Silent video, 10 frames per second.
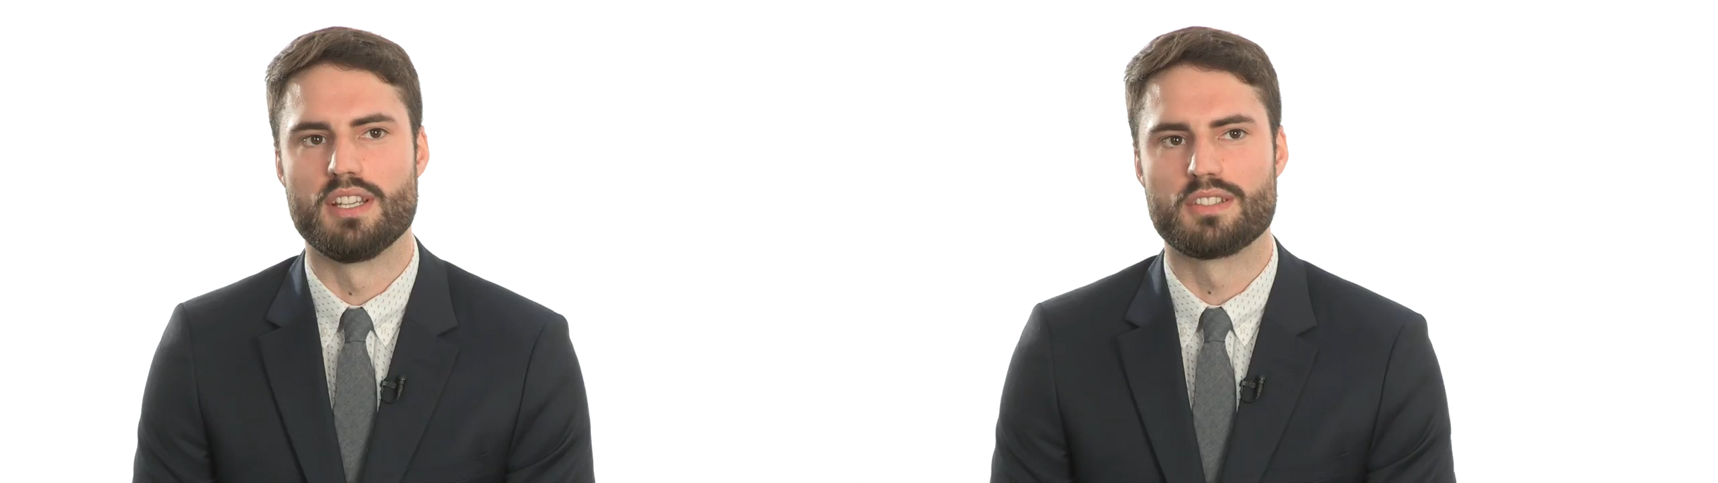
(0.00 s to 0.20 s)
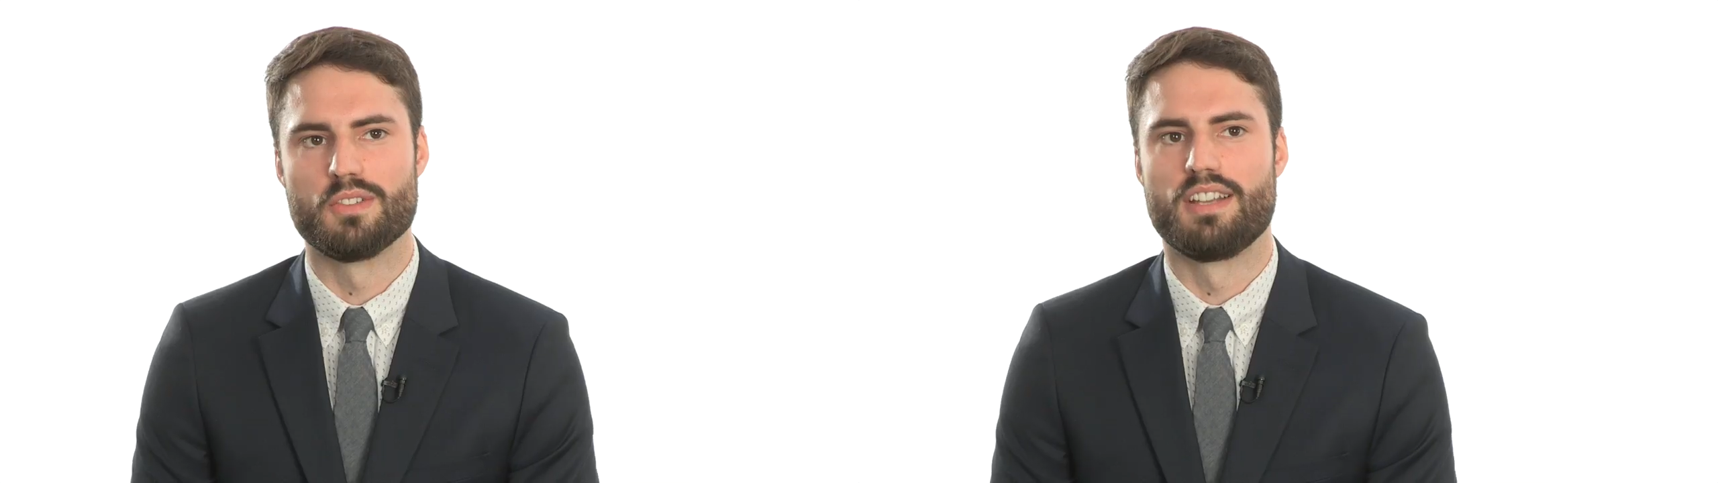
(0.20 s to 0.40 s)

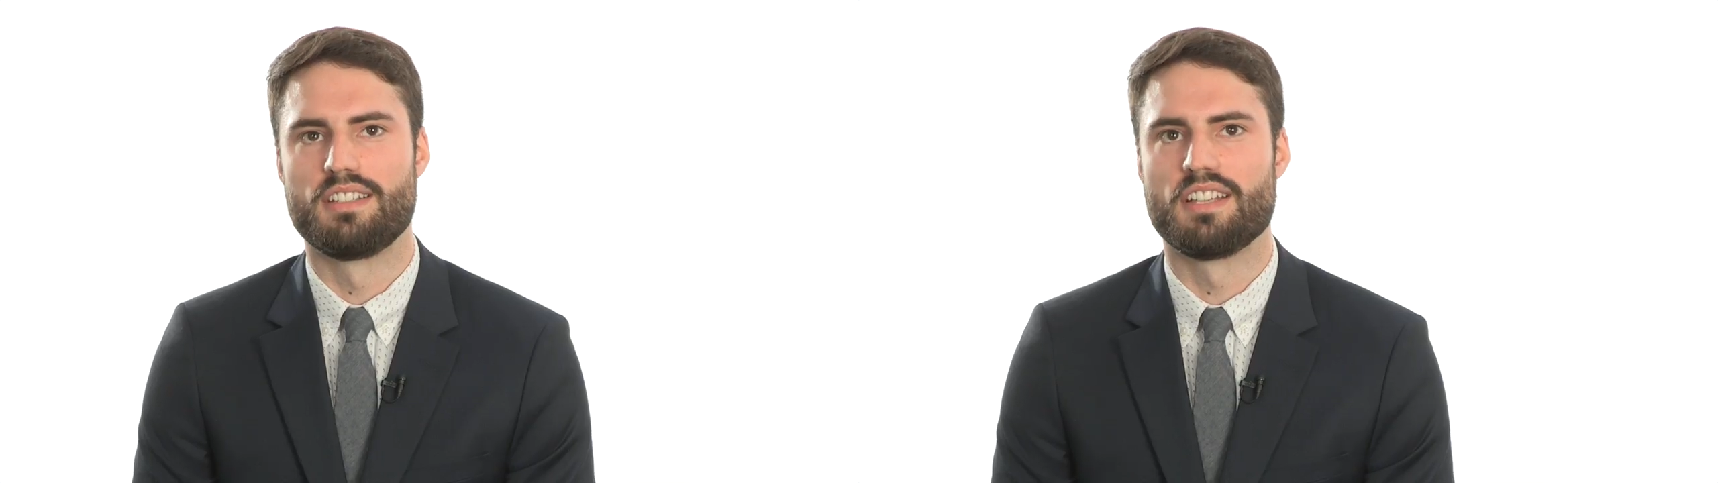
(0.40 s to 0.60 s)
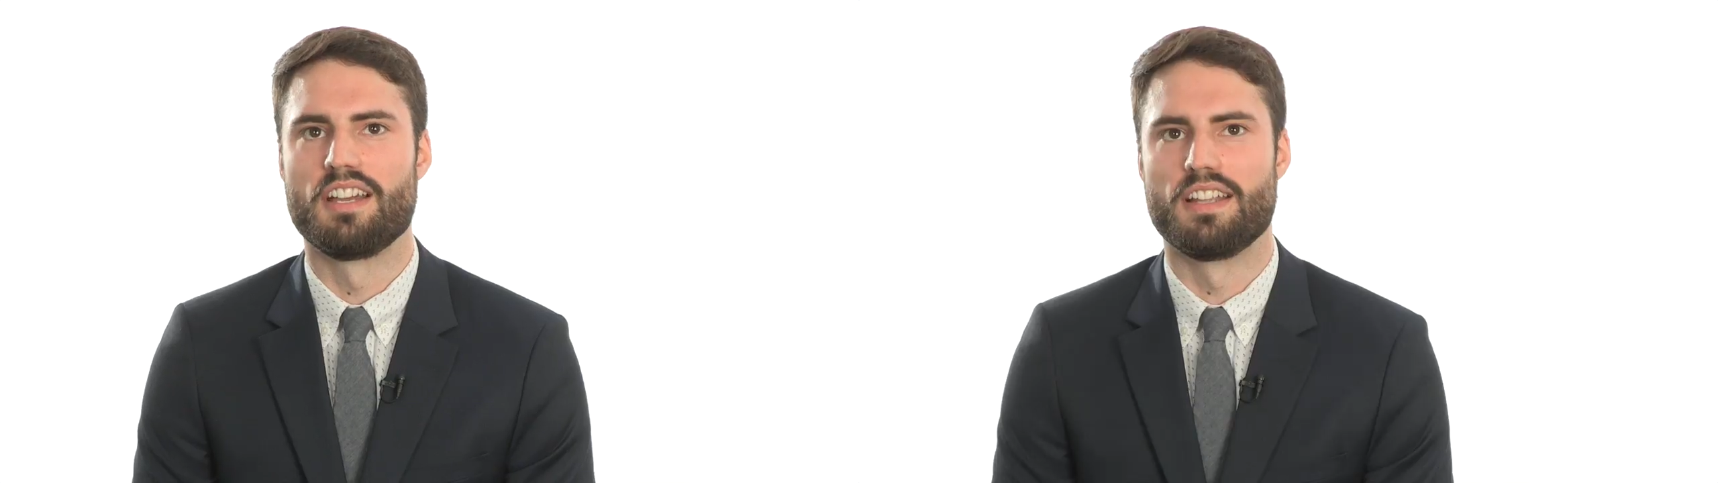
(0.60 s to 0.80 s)
and so I
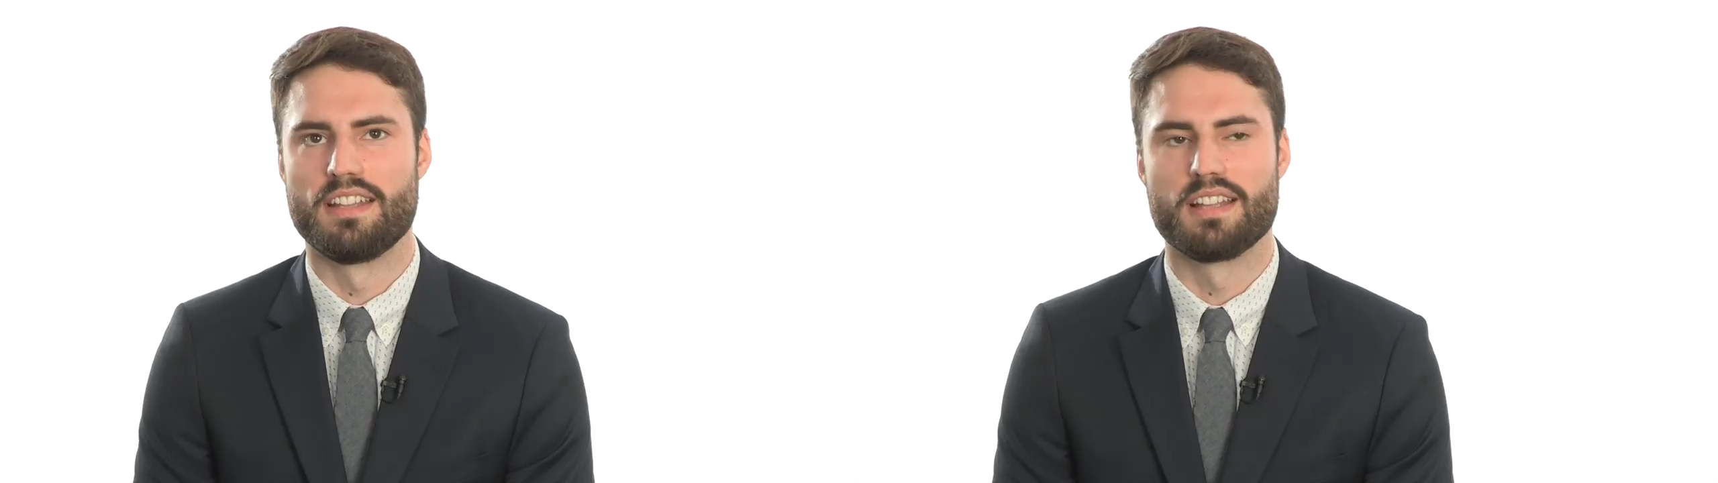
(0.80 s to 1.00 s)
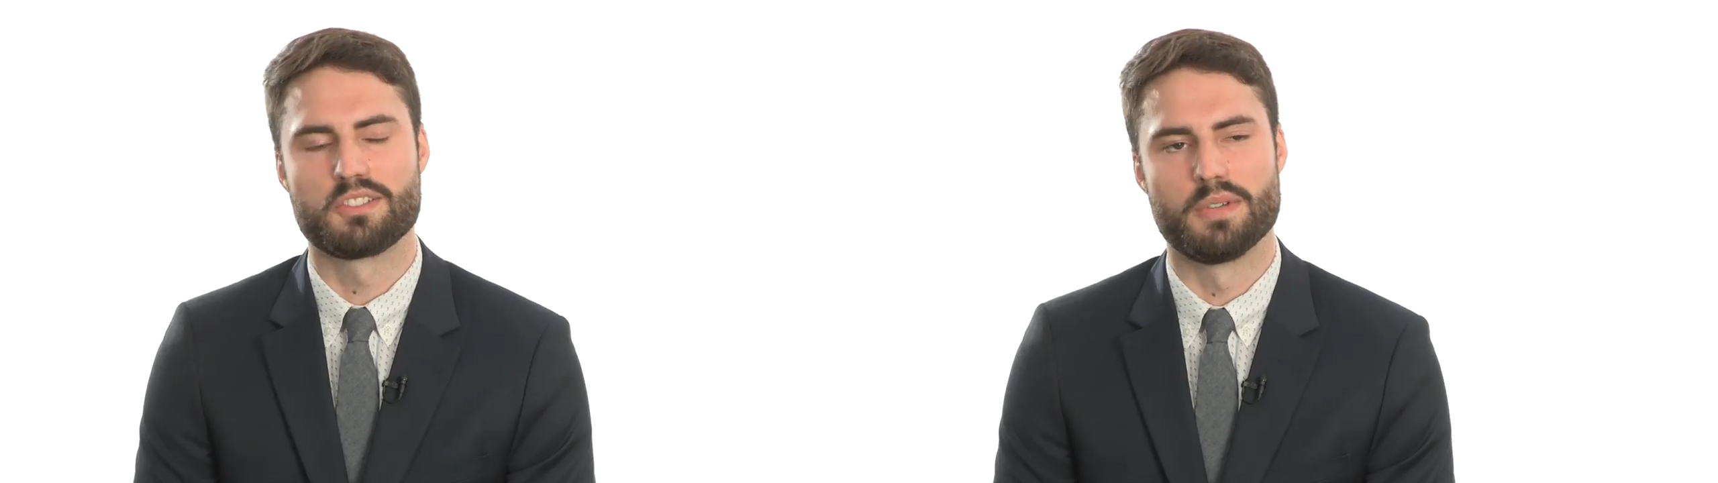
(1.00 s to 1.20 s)

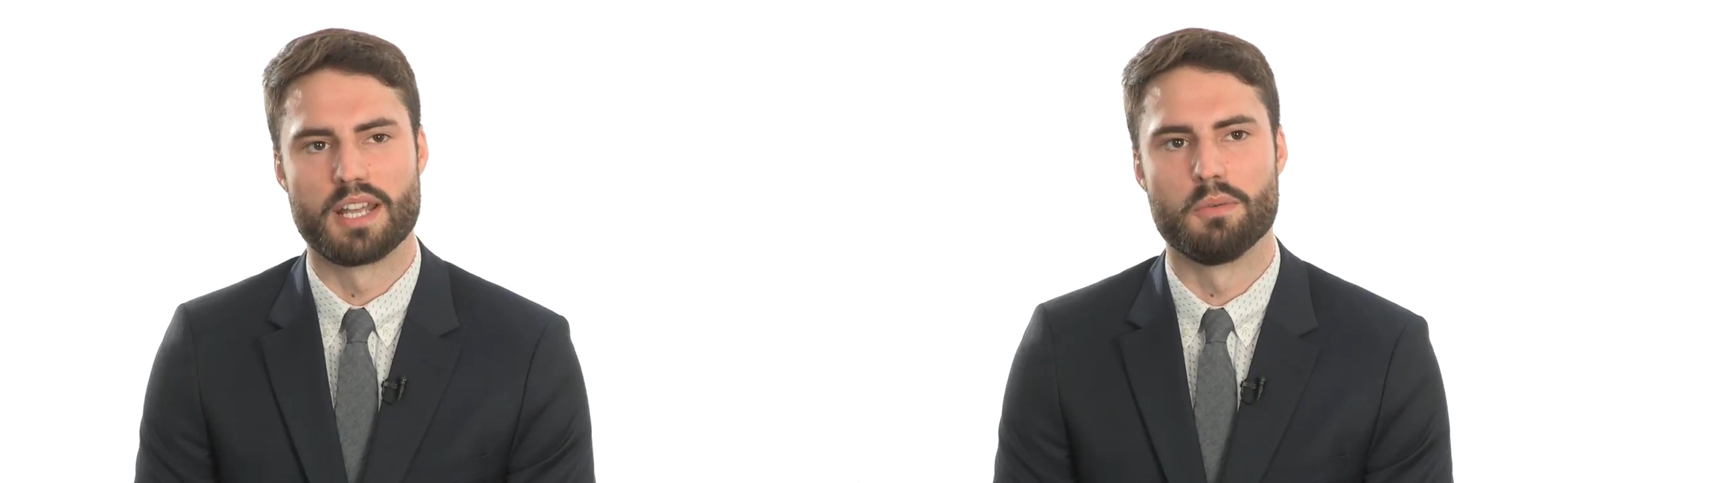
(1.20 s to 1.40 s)
decided that's what